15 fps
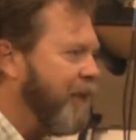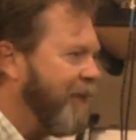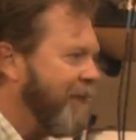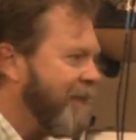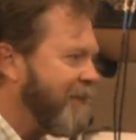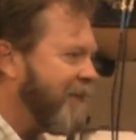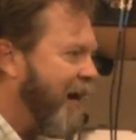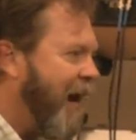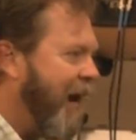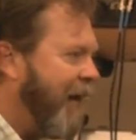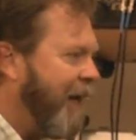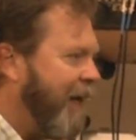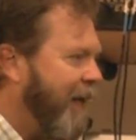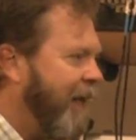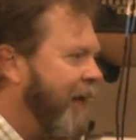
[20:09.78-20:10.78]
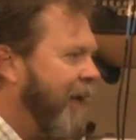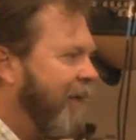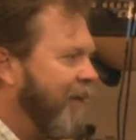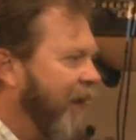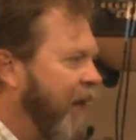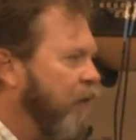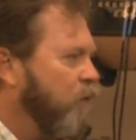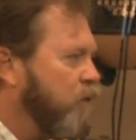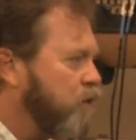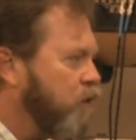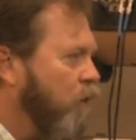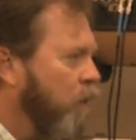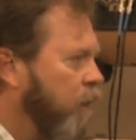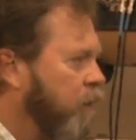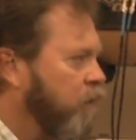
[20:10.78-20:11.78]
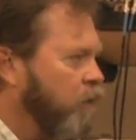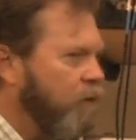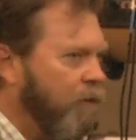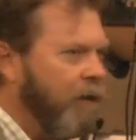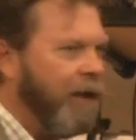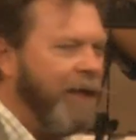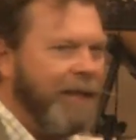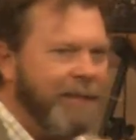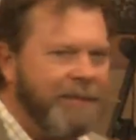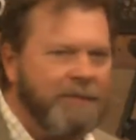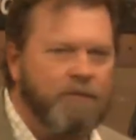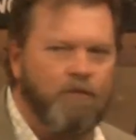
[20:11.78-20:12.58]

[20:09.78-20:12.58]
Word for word: he decided that he was going to do his